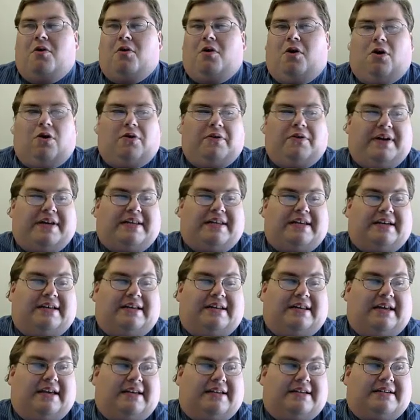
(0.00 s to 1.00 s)
All they did
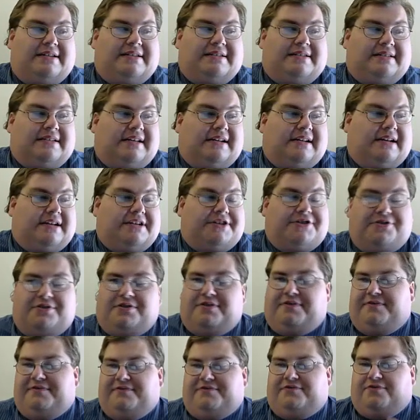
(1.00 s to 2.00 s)
is, and I should
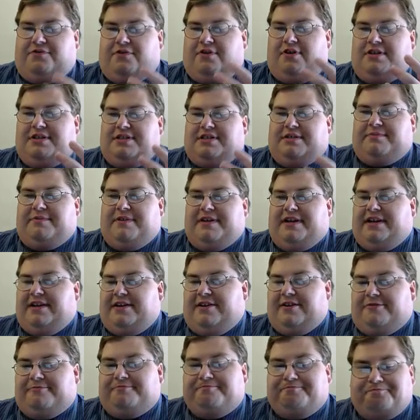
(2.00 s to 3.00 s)
have drawn something
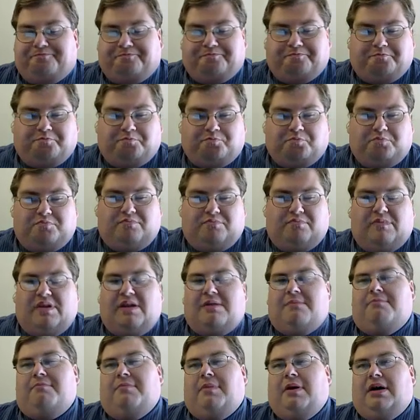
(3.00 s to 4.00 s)
here,
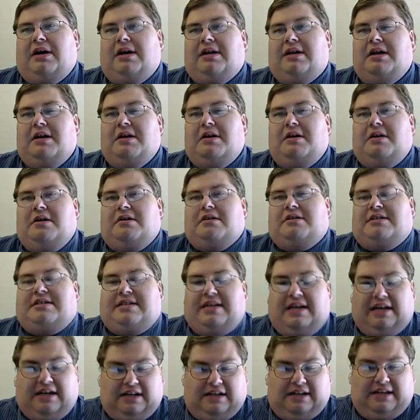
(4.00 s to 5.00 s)
but to
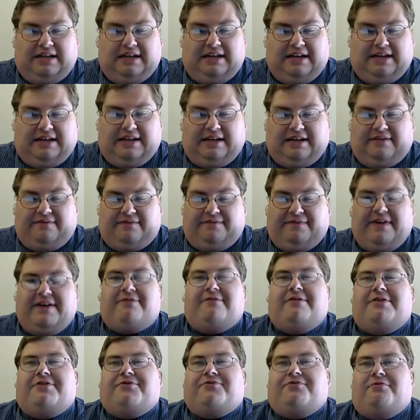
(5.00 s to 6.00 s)
tell a
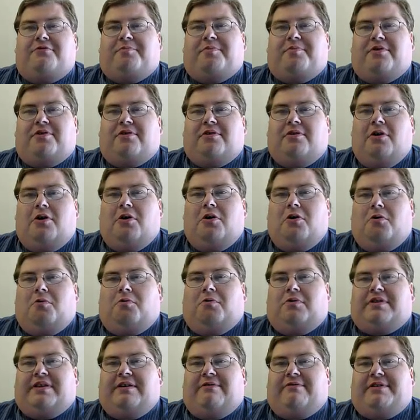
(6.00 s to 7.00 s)
Confederate trooper,
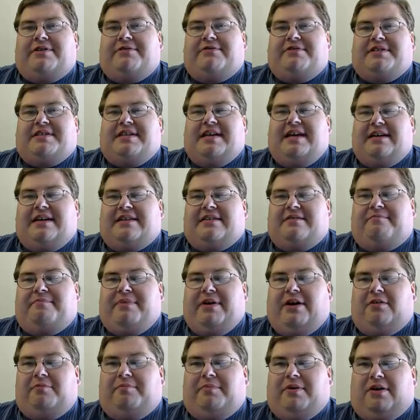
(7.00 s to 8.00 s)
what they would do is take the
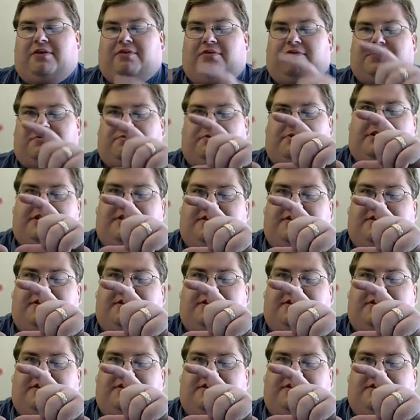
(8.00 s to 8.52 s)
belt buckles, which,